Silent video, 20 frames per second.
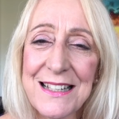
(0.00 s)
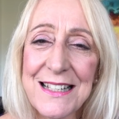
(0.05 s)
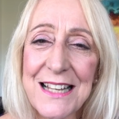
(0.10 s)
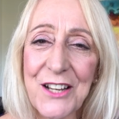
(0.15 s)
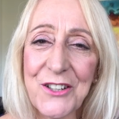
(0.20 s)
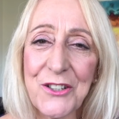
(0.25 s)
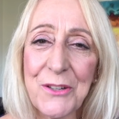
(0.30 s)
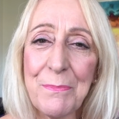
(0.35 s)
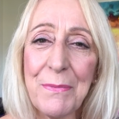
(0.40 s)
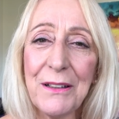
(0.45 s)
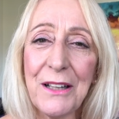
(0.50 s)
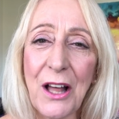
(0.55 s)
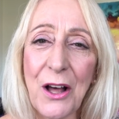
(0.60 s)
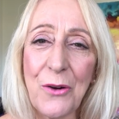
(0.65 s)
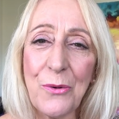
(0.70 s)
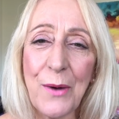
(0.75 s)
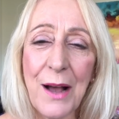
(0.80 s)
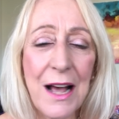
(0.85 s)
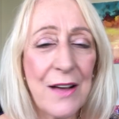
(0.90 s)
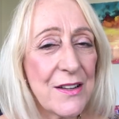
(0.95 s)
in the section
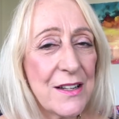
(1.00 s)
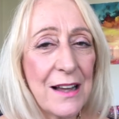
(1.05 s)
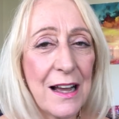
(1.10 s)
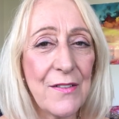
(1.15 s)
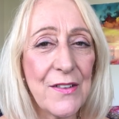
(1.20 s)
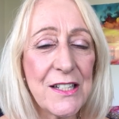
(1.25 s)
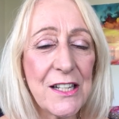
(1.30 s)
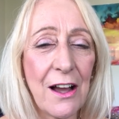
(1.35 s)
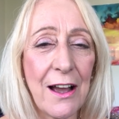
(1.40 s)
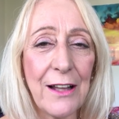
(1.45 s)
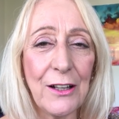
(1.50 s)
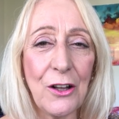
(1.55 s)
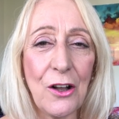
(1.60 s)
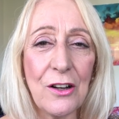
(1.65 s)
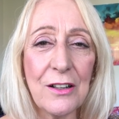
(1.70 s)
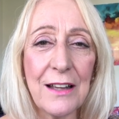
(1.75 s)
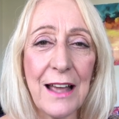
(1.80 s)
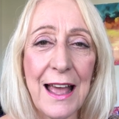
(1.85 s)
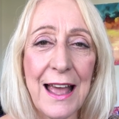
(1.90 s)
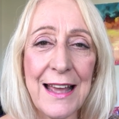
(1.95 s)
below. We'll have, have a
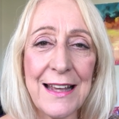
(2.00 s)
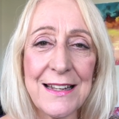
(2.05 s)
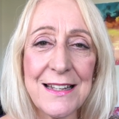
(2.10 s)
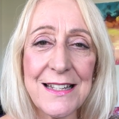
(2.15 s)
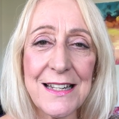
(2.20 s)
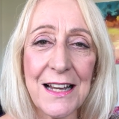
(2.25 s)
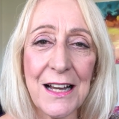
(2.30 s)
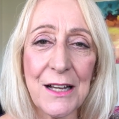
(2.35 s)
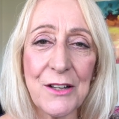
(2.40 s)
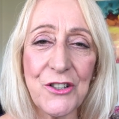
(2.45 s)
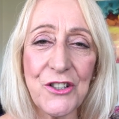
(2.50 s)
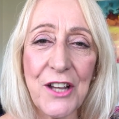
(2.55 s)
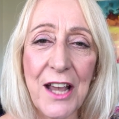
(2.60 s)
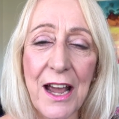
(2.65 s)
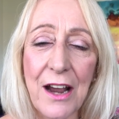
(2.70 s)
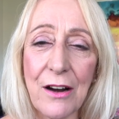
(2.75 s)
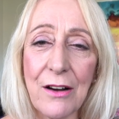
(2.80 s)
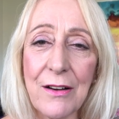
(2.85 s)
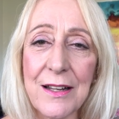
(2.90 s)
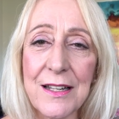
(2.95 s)
dialogue and uh,
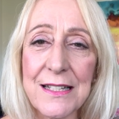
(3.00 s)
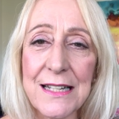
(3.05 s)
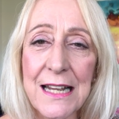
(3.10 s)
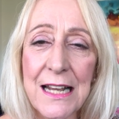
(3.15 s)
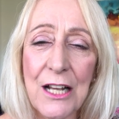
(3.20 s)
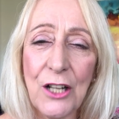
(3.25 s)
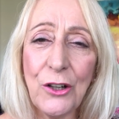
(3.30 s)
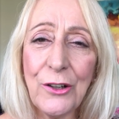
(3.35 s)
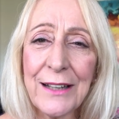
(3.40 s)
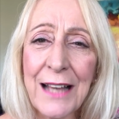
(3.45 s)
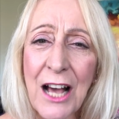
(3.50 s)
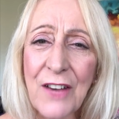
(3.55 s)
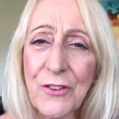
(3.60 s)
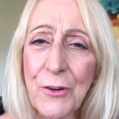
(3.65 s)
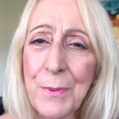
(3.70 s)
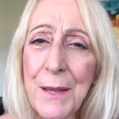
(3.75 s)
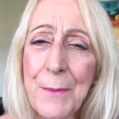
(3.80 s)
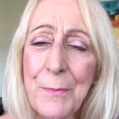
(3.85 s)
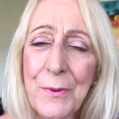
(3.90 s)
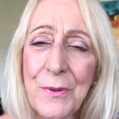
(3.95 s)
share, and look out
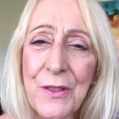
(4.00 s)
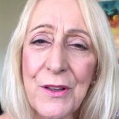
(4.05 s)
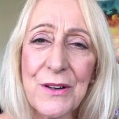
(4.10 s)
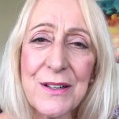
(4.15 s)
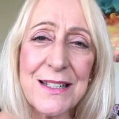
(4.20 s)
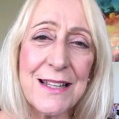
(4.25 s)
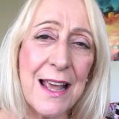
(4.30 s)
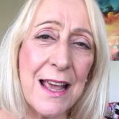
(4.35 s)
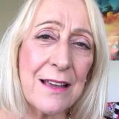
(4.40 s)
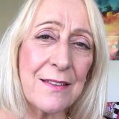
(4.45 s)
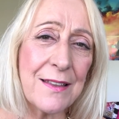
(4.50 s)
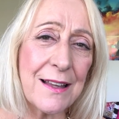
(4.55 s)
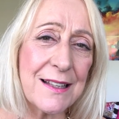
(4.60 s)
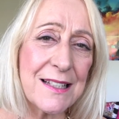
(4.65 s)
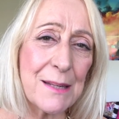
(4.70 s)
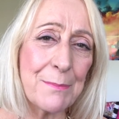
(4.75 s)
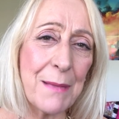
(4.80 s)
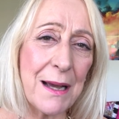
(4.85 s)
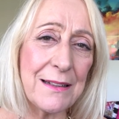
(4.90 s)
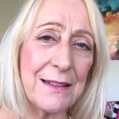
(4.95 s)
for people that are saying
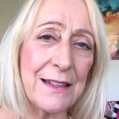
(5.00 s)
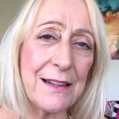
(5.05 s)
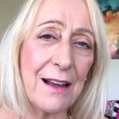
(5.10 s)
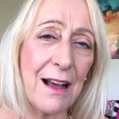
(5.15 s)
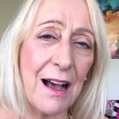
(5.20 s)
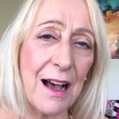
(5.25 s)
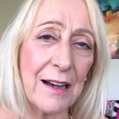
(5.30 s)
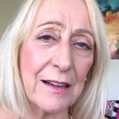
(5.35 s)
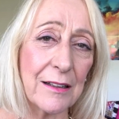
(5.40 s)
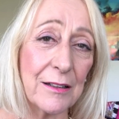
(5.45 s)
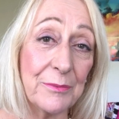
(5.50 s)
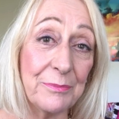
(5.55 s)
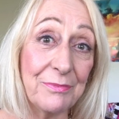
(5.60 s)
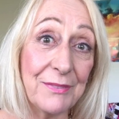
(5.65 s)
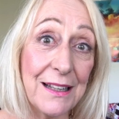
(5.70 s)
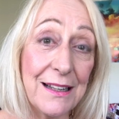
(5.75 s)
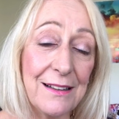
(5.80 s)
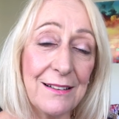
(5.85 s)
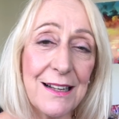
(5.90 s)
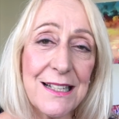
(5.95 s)
things that might need a hug.
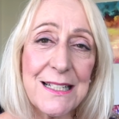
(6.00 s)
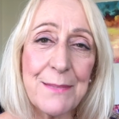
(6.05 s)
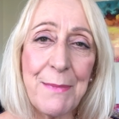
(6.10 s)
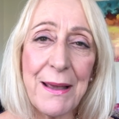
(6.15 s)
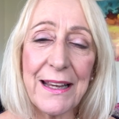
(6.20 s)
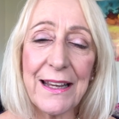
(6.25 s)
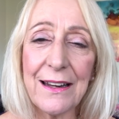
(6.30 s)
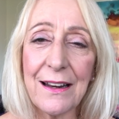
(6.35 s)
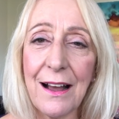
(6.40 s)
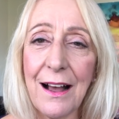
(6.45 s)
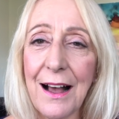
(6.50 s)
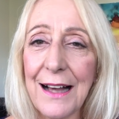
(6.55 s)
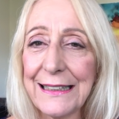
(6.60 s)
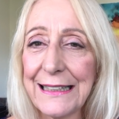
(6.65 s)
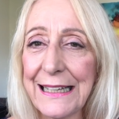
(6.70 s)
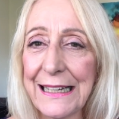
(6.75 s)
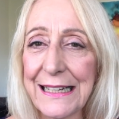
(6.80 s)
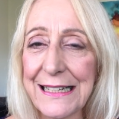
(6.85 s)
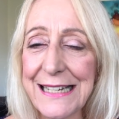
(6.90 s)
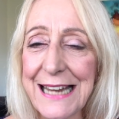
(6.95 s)
Let's make it a
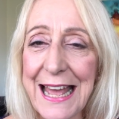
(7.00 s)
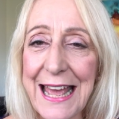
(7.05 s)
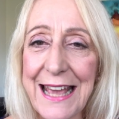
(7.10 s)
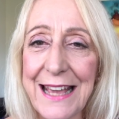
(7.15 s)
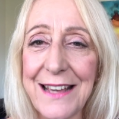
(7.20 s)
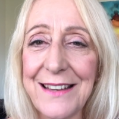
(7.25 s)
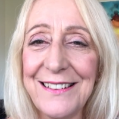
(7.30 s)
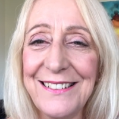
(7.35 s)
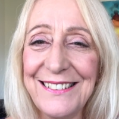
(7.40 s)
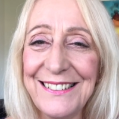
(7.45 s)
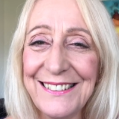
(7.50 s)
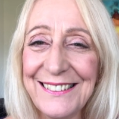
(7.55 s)
hugging day.